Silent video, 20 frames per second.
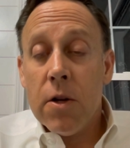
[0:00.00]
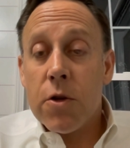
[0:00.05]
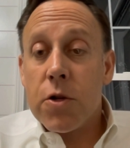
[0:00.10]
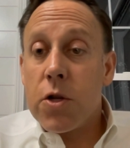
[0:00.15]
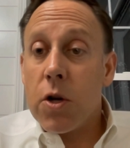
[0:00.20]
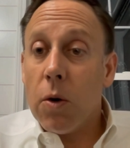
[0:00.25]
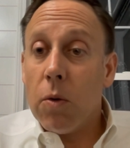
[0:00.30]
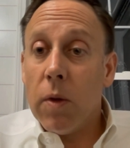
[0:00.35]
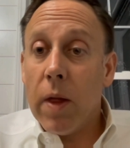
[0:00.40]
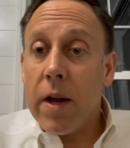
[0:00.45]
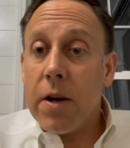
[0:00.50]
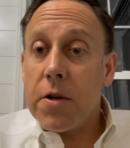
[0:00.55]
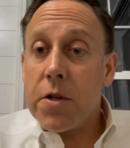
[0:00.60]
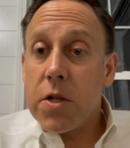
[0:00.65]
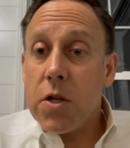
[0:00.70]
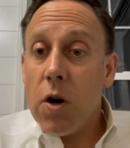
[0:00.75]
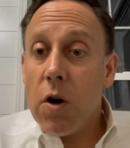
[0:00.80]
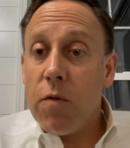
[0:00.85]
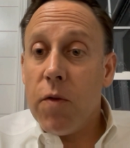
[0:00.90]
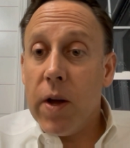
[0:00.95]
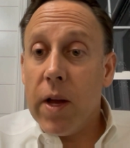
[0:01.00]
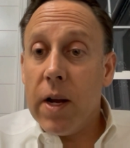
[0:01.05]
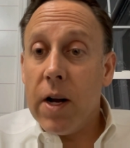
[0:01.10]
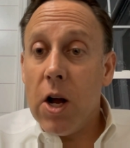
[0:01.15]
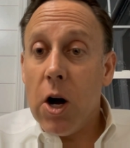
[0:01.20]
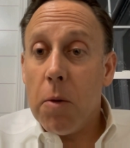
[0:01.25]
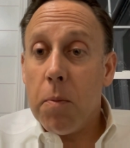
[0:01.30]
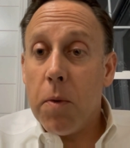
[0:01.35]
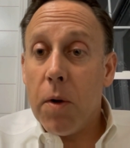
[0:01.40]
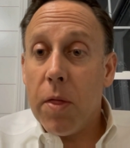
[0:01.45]
So let us know if we can
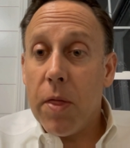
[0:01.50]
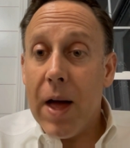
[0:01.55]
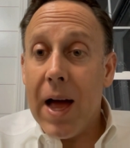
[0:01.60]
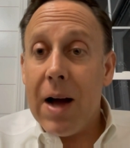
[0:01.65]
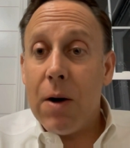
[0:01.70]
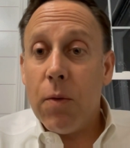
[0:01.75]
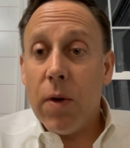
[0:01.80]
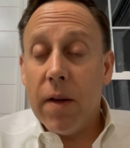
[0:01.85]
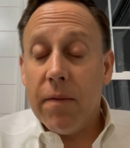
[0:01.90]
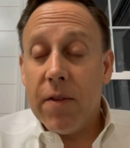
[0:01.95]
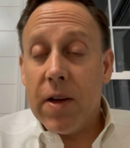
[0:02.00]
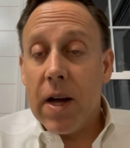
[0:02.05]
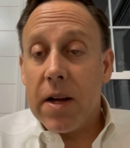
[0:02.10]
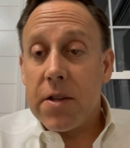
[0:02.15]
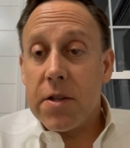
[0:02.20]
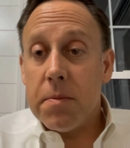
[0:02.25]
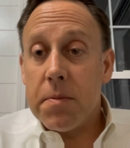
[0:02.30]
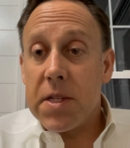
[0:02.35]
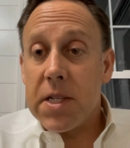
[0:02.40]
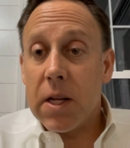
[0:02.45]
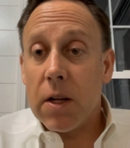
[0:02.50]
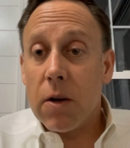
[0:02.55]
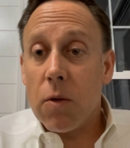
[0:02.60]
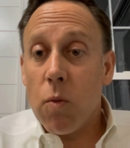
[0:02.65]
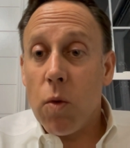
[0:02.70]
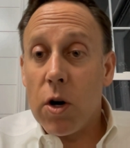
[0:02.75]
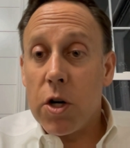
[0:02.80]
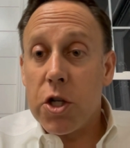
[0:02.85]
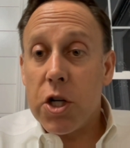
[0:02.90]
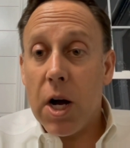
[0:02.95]
help with that. We've got some seller
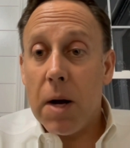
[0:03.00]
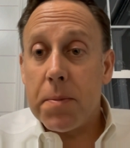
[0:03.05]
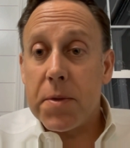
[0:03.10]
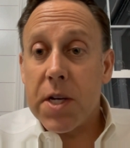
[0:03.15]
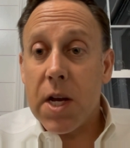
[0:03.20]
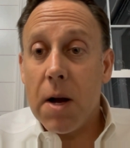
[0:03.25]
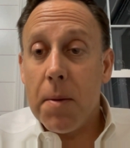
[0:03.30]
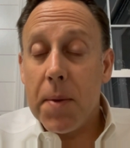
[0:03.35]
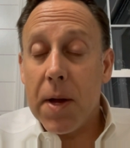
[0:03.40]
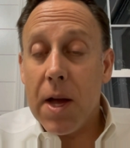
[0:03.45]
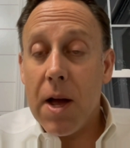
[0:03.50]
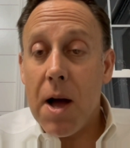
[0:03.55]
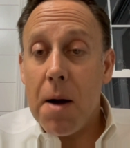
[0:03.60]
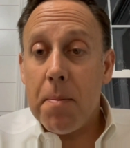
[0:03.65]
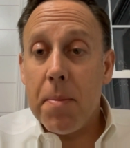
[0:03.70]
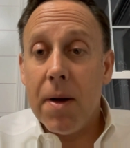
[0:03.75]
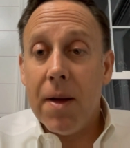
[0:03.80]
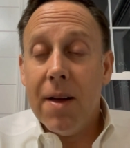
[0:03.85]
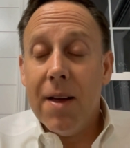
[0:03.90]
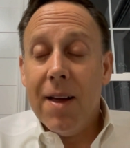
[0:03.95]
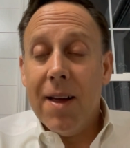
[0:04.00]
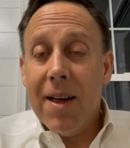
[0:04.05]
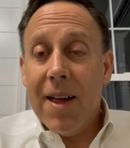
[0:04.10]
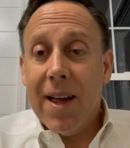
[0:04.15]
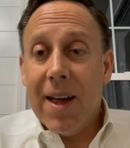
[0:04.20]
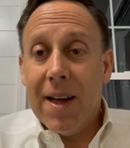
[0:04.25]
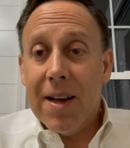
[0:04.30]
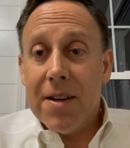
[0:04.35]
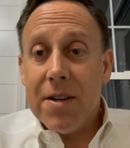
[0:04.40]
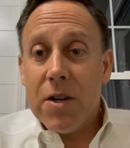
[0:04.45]
workshops coming up,
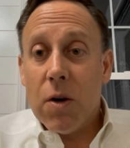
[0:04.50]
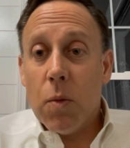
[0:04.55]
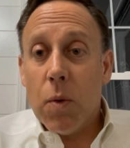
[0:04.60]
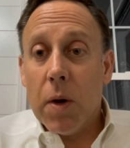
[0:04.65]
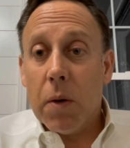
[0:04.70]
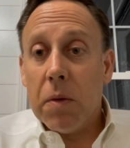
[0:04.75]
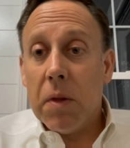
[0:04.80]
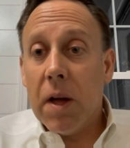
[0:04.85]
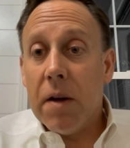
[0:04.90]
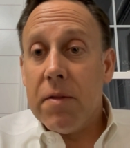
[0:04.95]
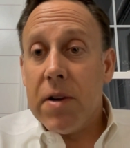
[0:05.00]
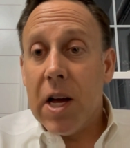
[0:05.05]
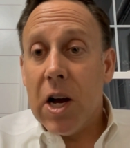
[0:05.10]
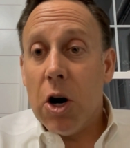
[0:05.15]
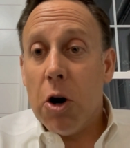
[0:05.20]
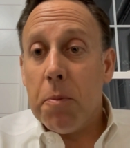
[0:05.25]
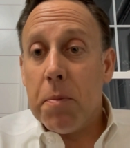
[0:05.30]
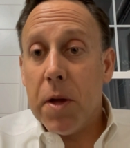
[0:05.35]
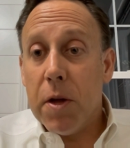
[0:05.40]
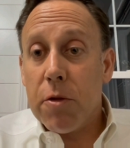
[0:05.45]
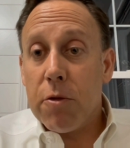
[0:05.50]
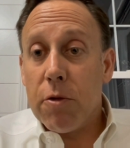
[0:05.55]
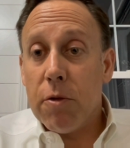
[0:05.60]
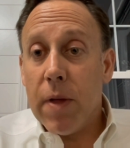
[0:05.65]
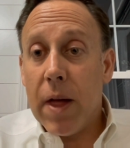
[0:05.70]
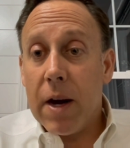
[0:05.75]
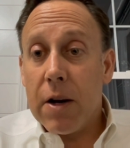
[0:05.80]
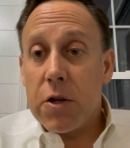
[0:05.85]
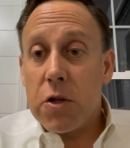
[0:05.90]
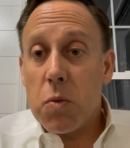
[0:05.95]
and we would love to help you through
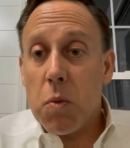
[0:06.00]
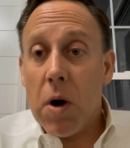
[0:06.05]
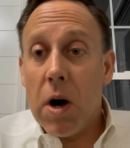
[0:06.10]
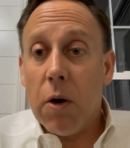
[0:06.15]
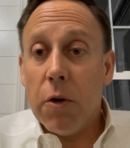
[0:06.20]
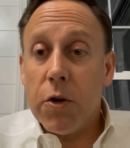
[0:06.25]
that as well.